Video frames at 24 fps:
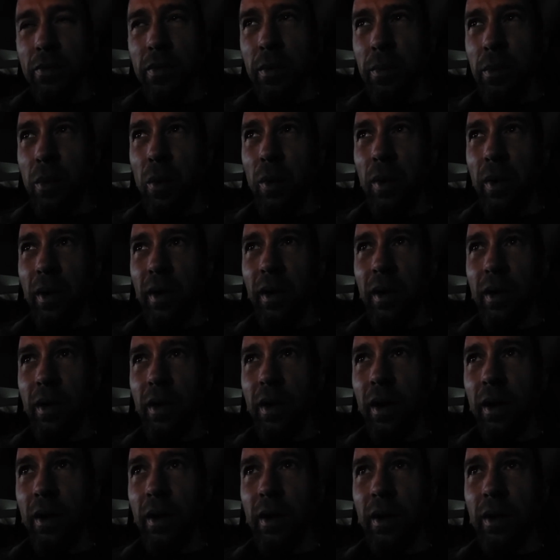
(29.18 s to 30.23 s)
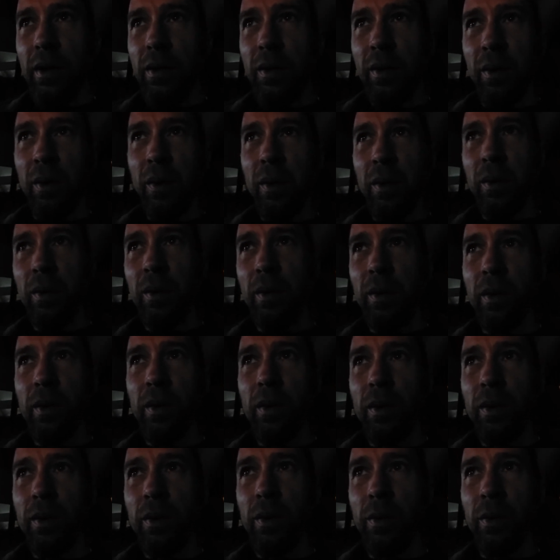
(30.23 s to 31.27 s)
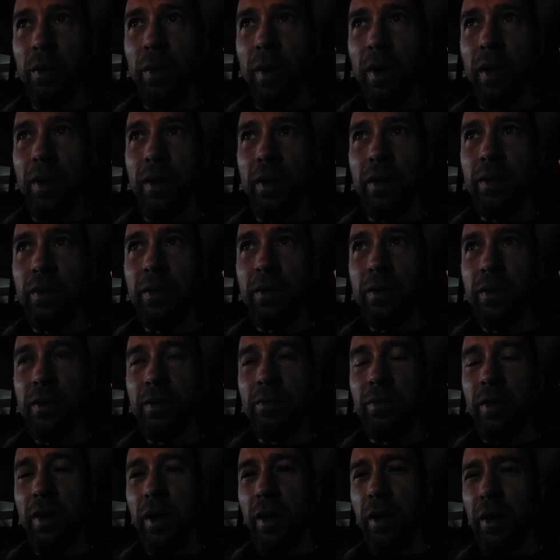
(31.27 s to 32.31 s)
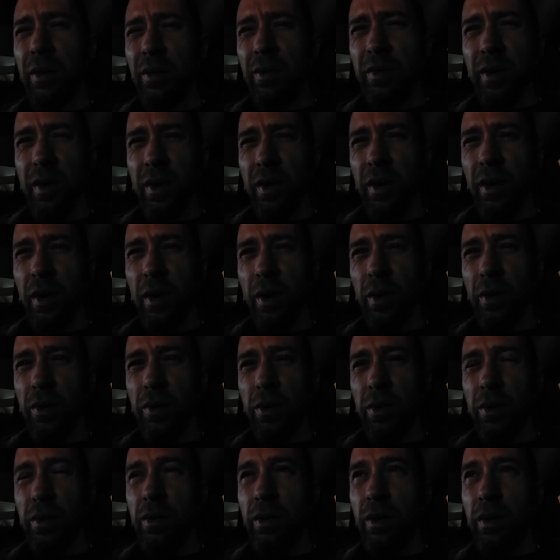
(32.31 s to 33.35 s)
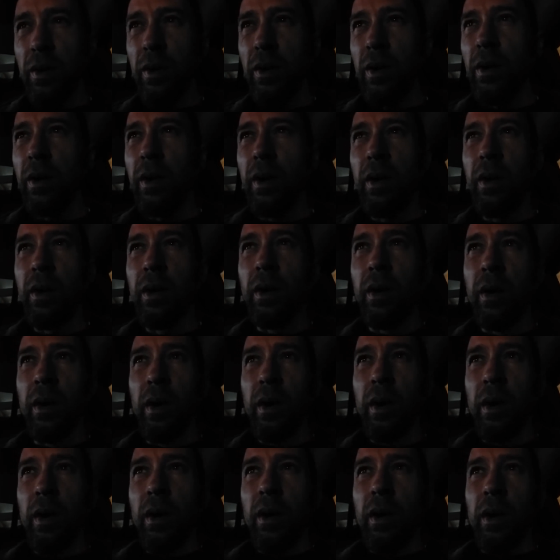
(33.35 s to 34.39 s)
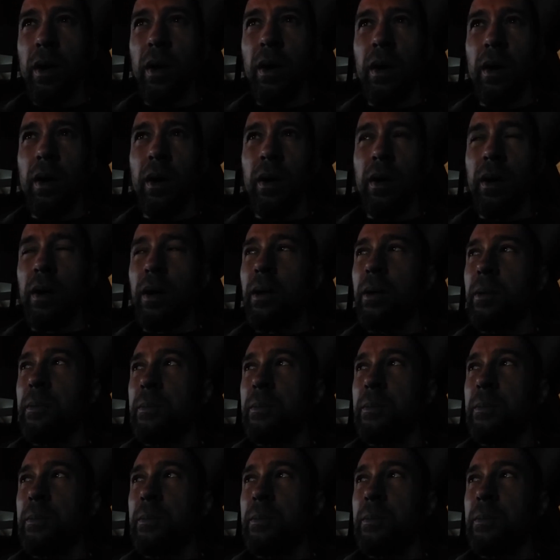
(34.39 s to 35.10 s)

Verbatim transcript: the morning kind of control the way this video is going to go to a certain degree. Uh,